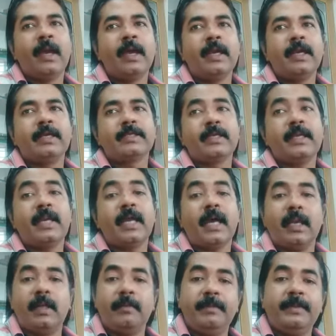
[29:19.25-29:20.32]
It is in
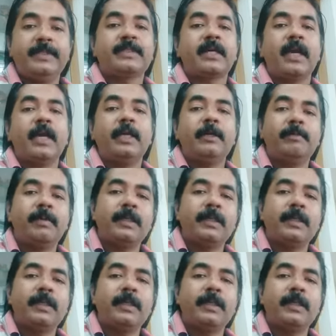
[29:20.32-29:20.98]
enemy sign,